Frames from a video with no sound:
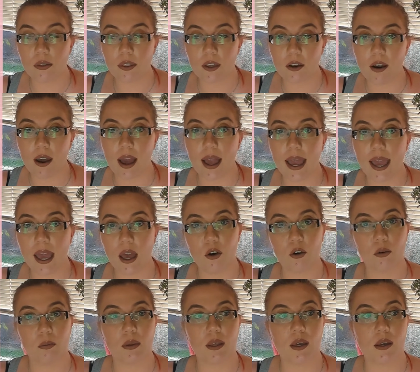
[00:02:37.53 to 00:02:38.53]
There are
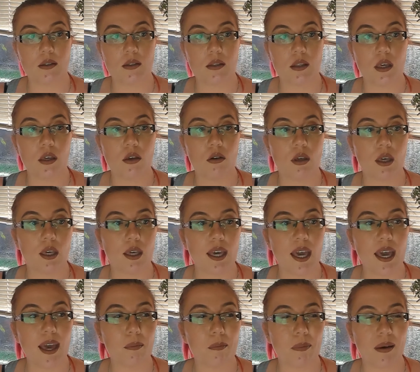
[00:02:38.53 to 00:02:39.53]
at-home kits that you can
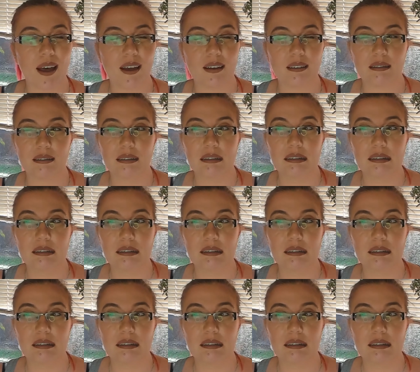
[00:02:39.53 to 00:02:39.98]
get, but